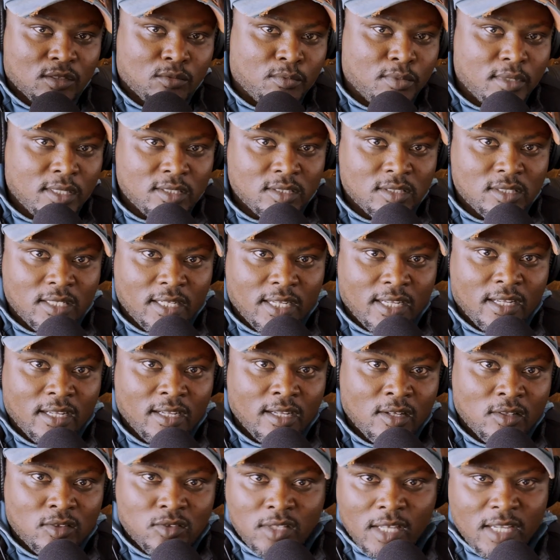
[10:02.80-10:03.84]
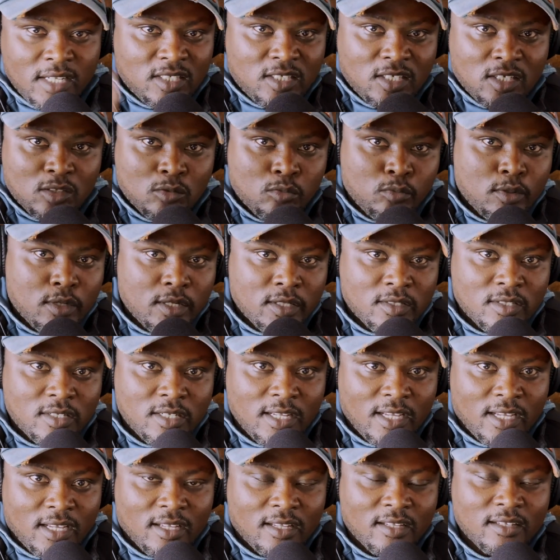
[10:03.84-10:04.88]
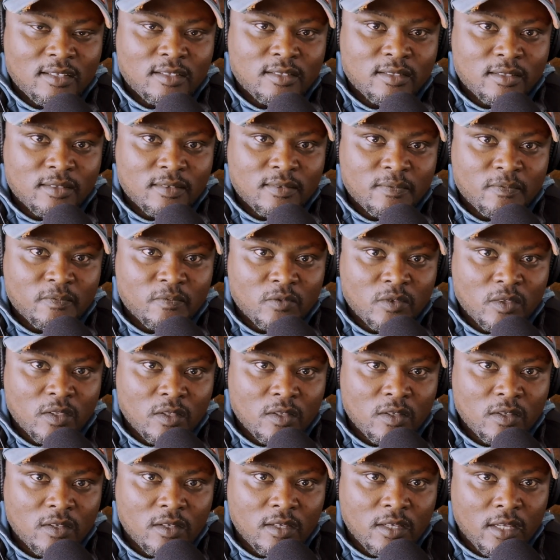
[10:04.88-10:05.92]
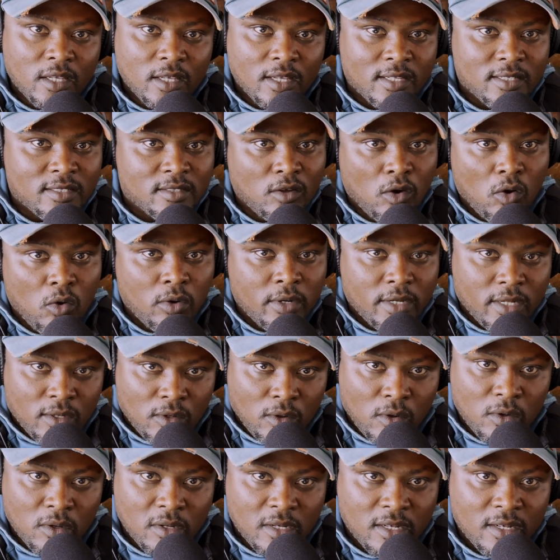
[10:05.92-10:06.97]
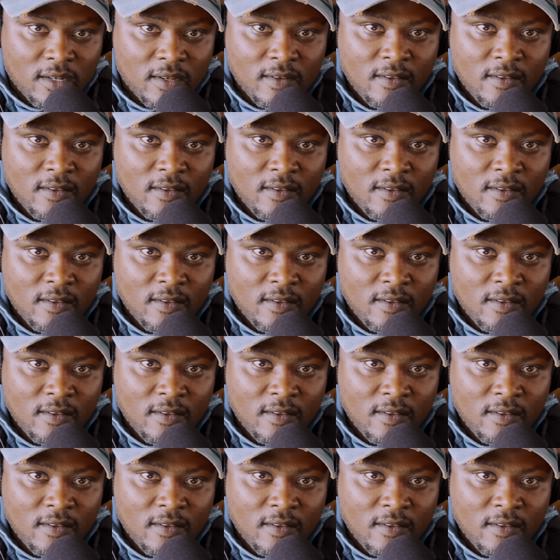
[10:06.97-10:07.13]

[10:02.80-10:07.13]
birthday, 30th birthday, and on and on.